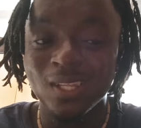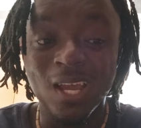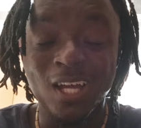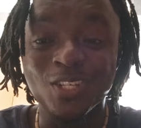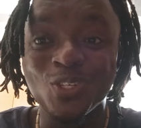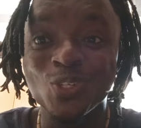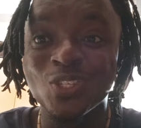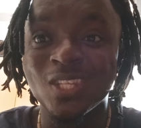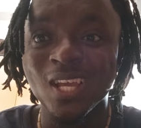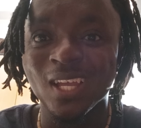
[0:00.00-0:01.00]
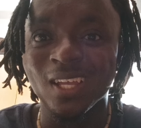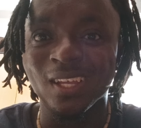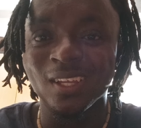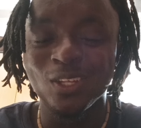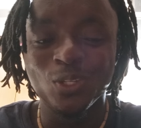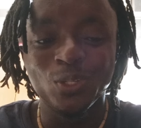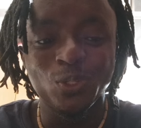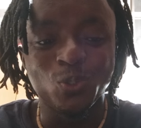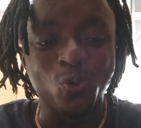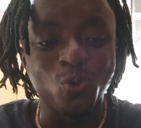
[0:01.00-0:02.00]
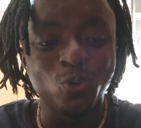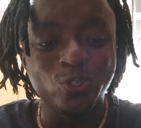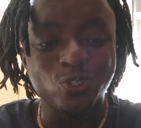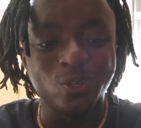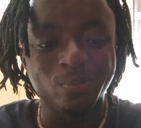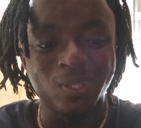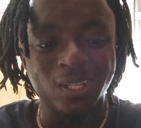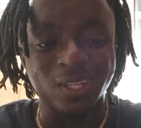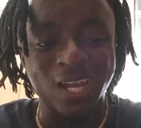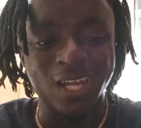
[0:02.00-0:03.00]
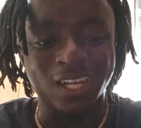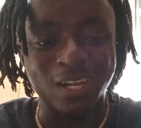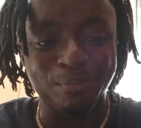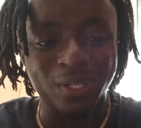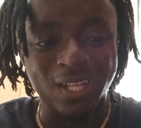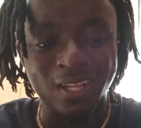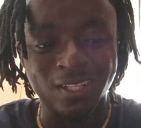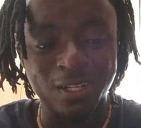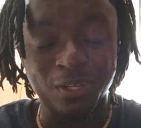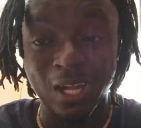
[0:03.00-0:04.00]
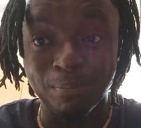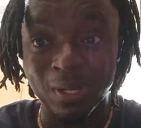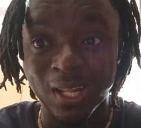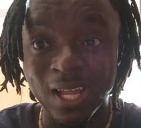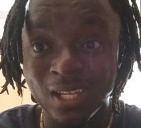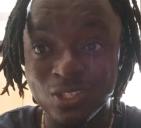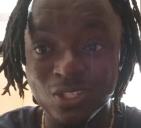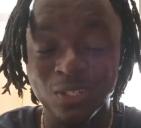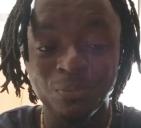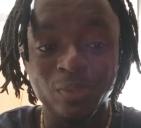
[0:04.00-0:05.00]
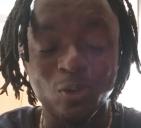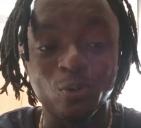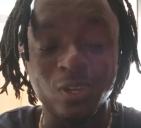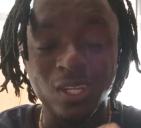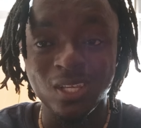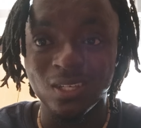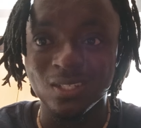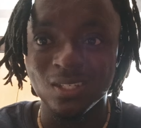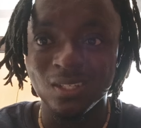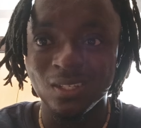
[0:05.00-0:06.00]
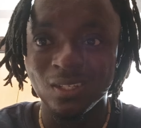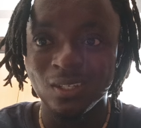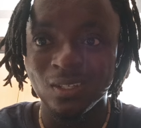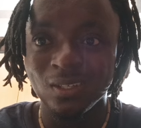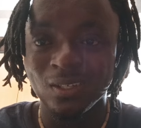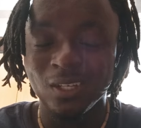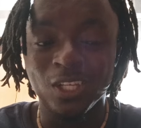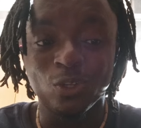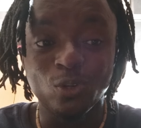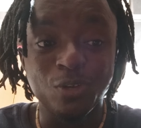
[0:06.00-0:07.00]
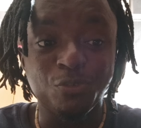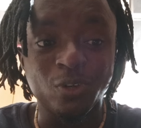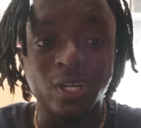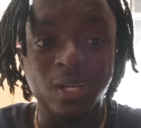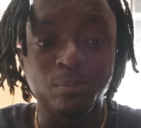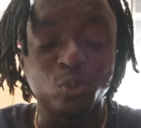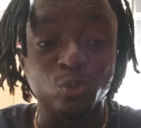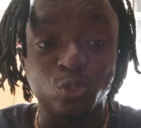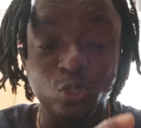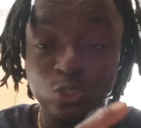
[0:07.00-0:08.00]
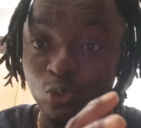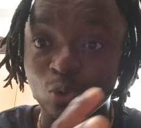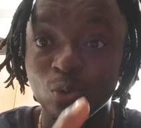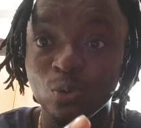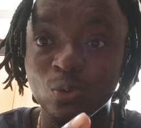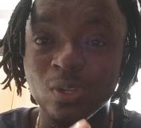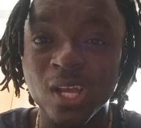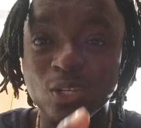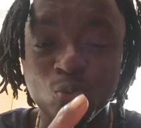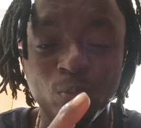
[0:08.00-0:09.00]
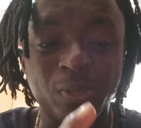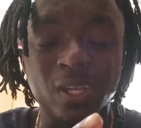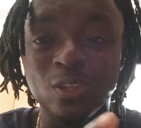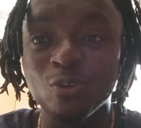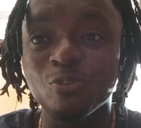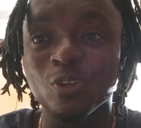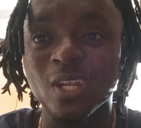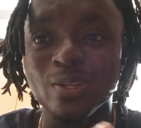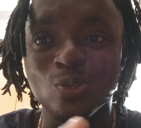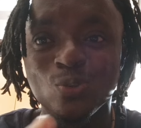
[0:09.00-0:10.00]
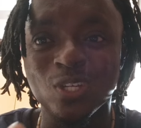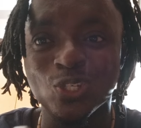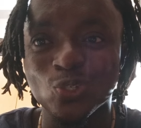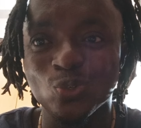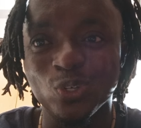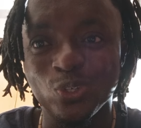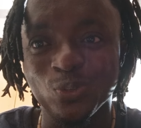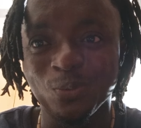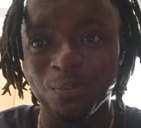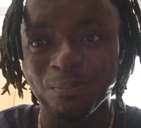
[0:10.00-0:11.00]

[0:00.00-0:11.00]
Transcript: They are just there to hold something and capitalize on it in order for them to just conclude that will be enough for them to destroy you.